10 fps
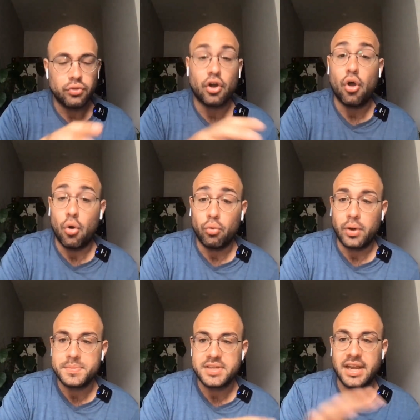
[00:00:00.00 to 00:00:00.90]
to their own
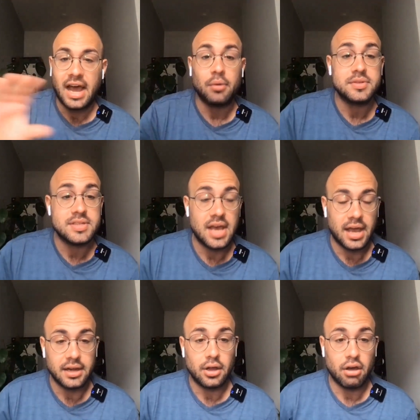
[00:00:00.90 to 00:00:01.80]
website
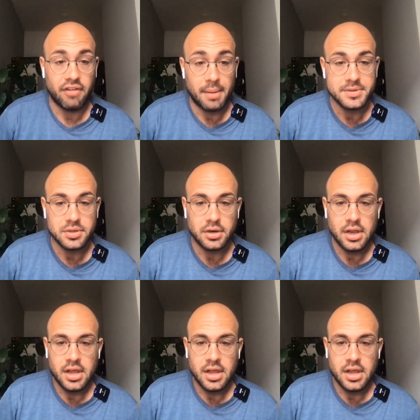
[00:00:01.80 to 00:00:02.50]
outside of Amazon.